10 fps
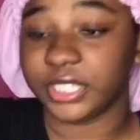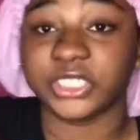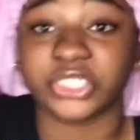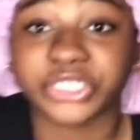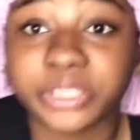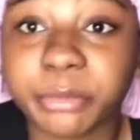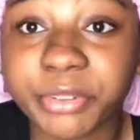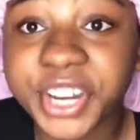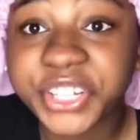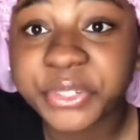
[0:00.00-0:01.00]
These are some
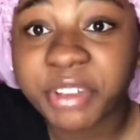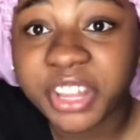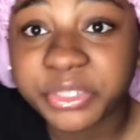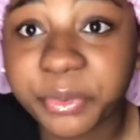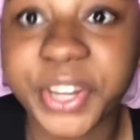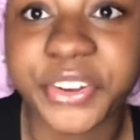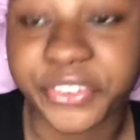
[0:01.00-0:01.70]
brand new underwear.